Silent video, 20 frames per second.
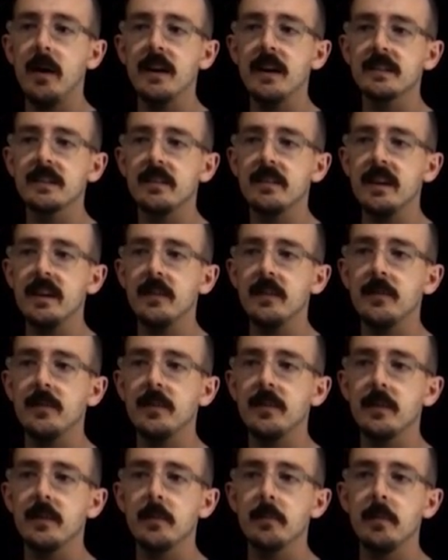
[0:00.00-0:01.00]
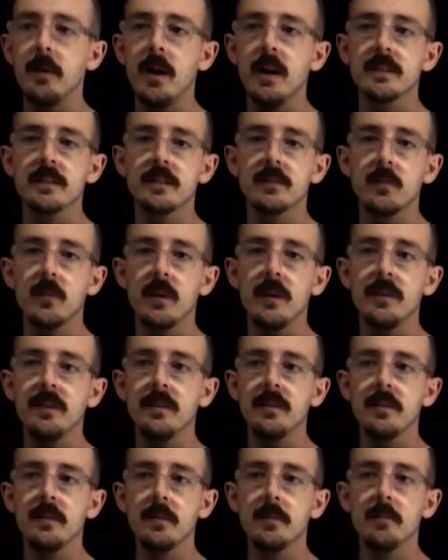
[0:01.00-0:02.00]
positive 8, positive
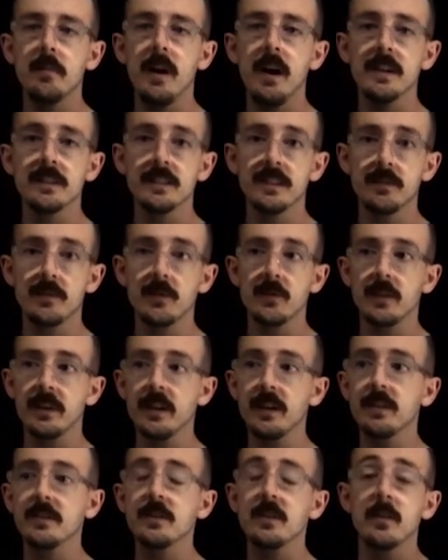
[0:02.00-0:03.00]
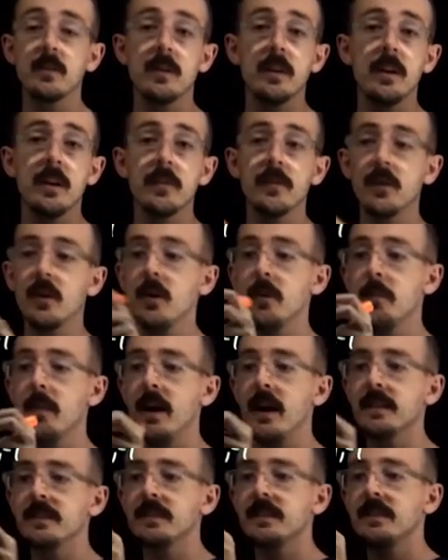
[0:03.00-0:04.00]
1, positive 3. So they're all
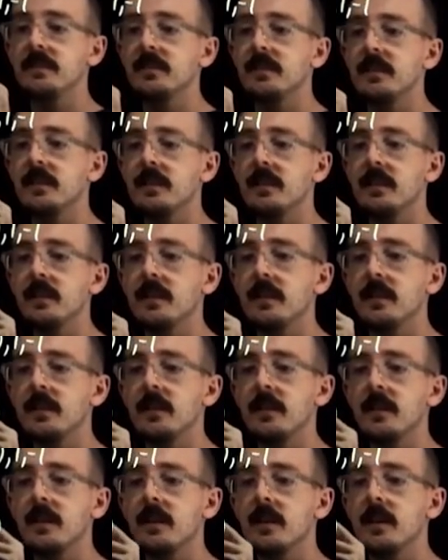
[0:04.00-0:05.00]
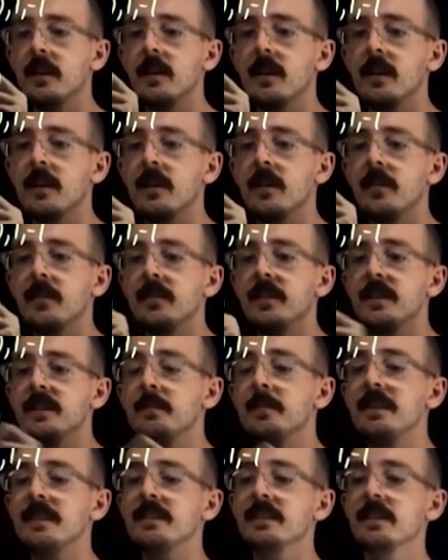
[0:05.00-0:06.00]
positive.
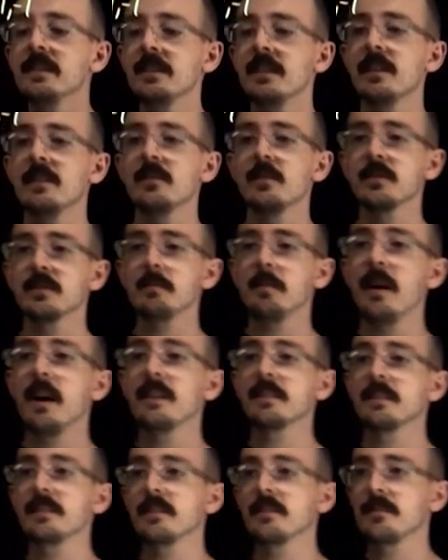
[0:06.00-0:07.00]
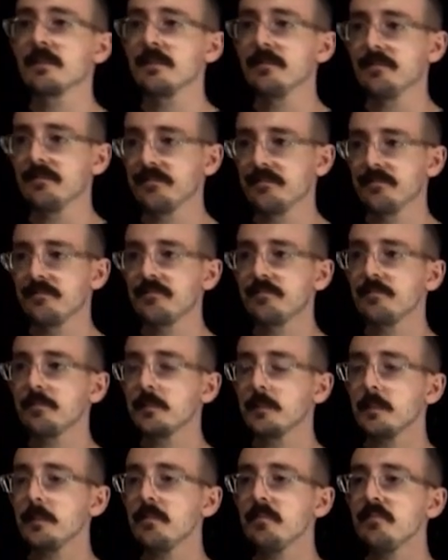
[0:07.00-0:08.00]
This means this interval is positive.
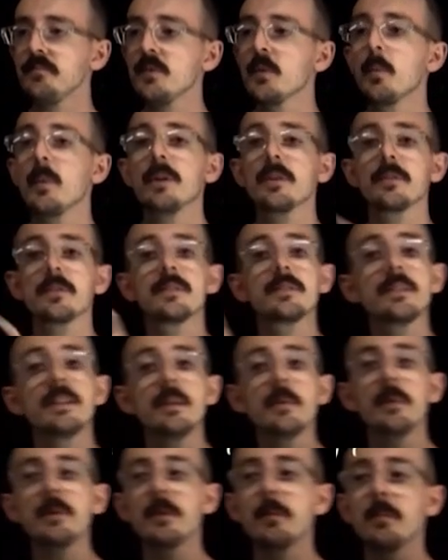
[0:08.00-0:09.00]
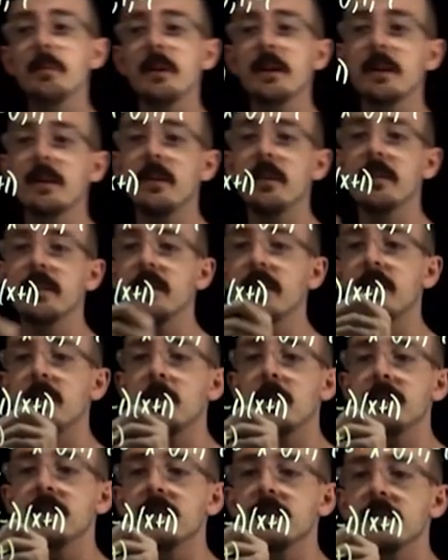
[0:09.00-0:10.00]
What you'll see when you plug in all the
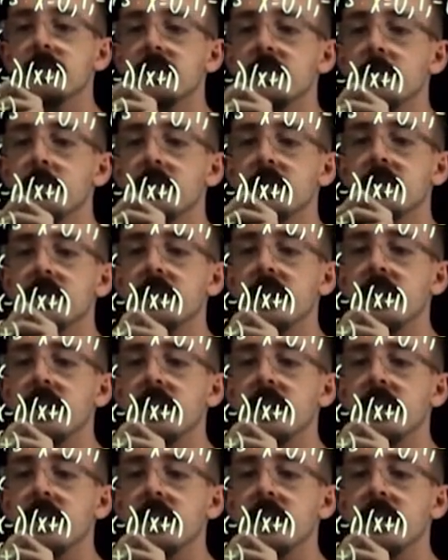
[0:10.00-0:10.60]
other ones is this one